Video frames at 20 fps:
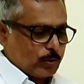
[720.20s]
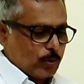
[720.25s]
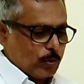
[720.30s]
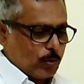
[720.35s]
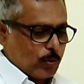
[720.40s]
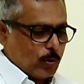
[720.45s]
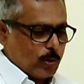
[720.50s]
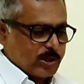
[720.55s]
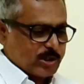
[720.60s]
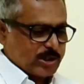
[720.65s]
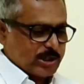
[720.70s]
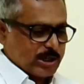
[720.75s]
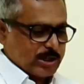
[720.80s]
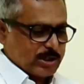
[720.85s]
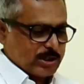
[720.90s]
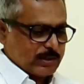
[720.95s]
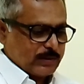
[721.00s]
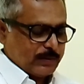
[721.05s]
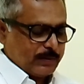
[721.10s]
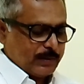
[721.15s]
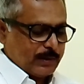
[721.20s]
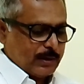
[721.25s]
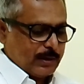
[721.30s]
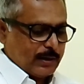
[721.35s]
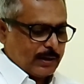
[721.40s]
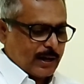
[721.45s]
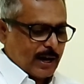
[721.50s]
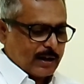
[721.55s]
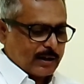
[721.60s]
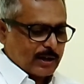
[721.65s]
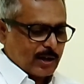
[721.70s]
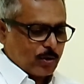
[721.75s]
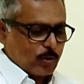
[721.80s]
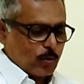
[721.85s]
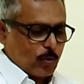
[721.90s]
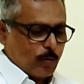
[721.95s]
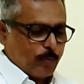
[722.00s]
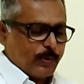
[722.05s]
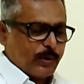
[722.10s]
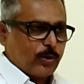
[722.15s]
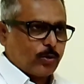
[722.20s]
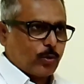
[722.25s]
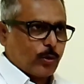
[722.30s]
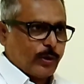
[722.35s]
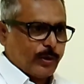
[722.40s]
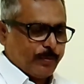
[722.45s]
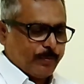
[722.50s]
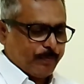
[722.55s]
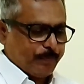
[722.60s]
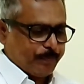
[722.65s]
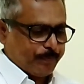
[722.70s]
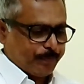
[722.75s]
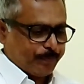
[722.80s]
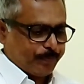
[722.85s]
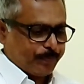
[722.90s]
two courses that are open to him.